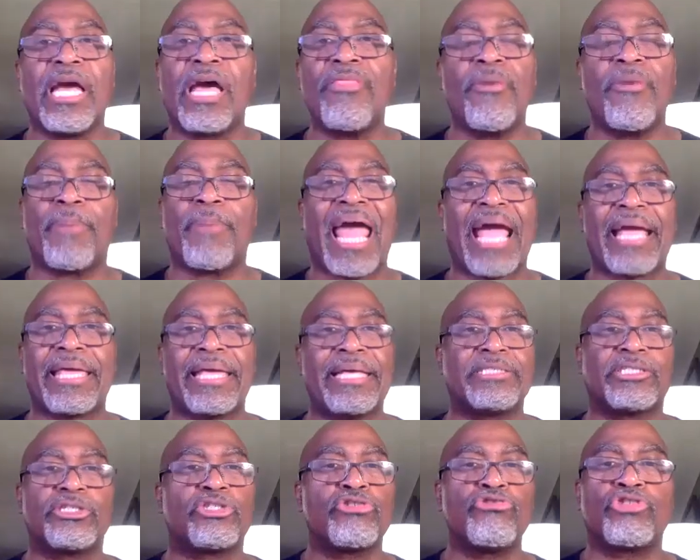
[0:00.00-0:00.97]
other Black
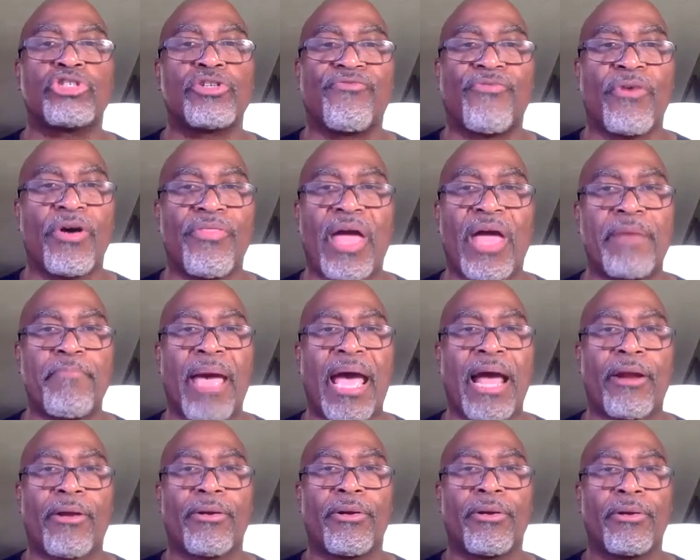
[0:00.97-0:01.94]
institution for that
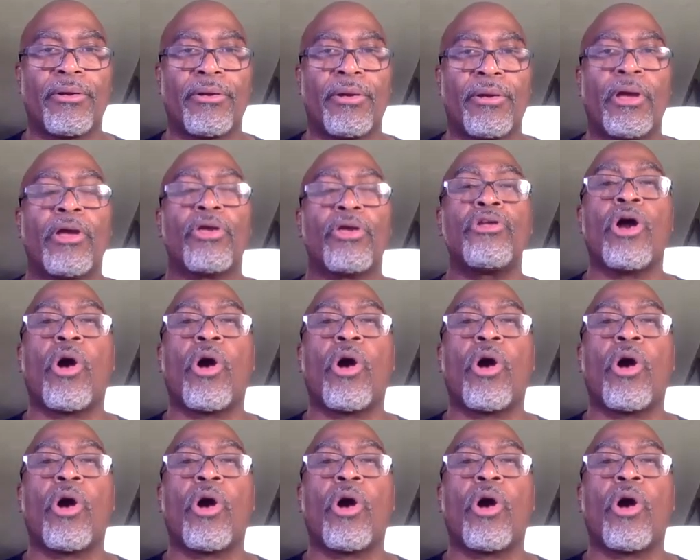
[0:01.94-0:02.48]
matter. You